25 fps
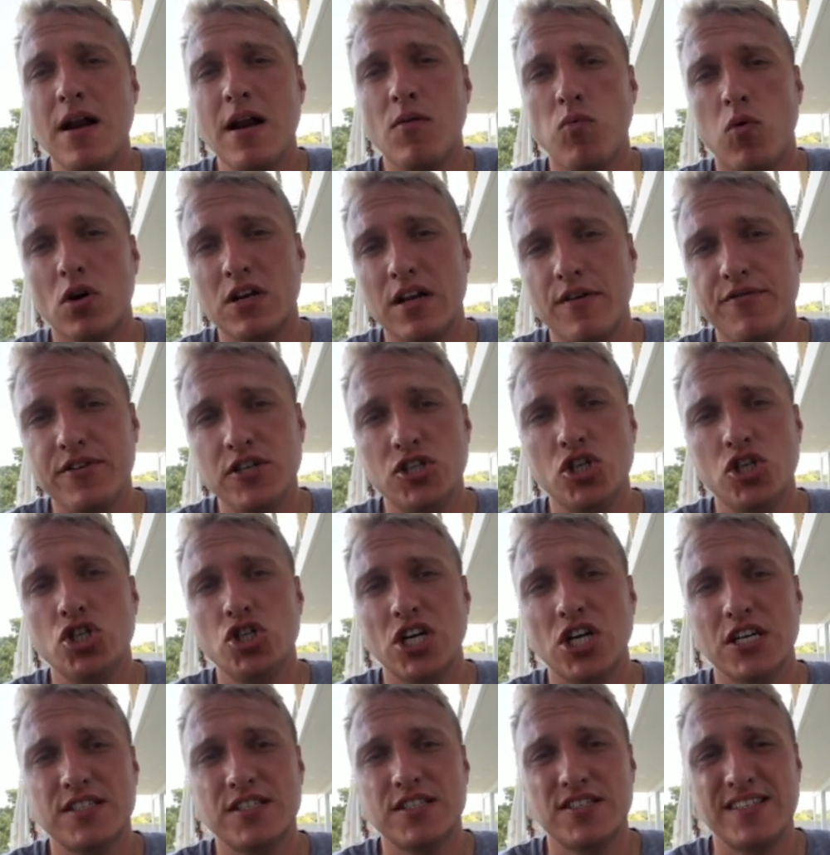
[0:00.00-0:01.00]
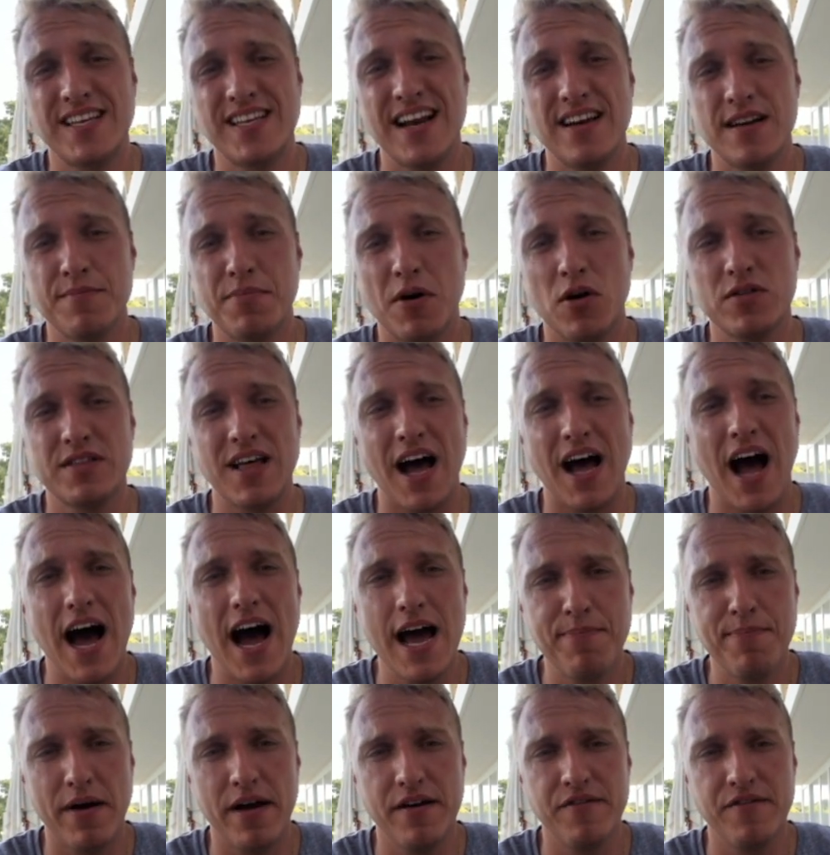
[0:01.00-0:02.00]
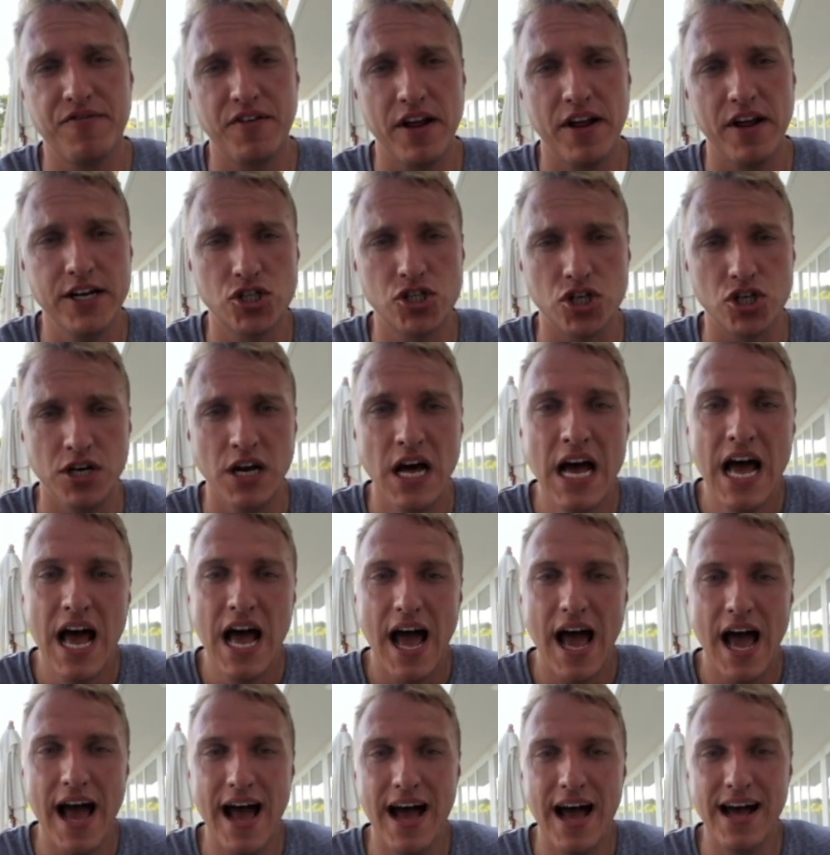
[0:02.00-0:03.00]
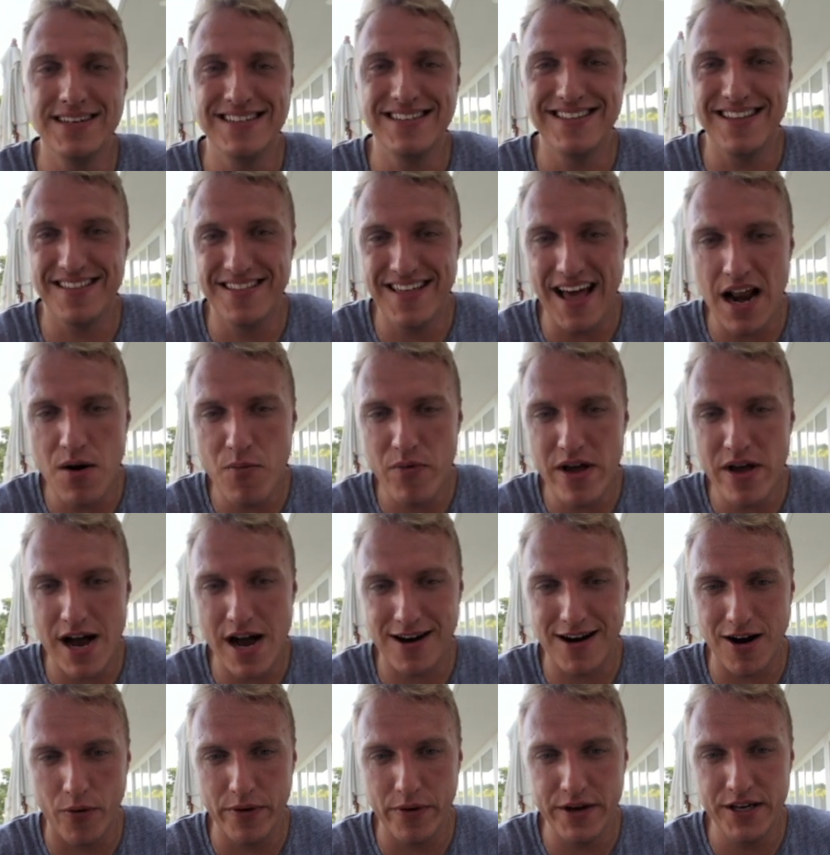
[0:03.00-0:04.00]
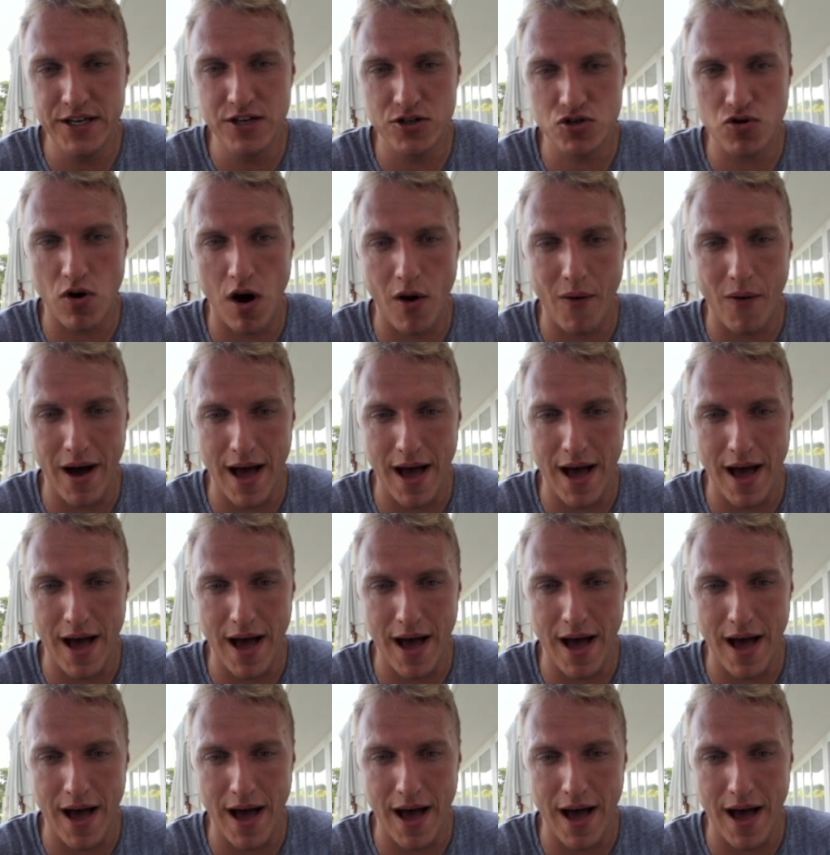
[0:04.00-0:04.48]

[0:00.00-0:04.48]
what Da Vinci just said about the hyperinflation, and then we are going here to our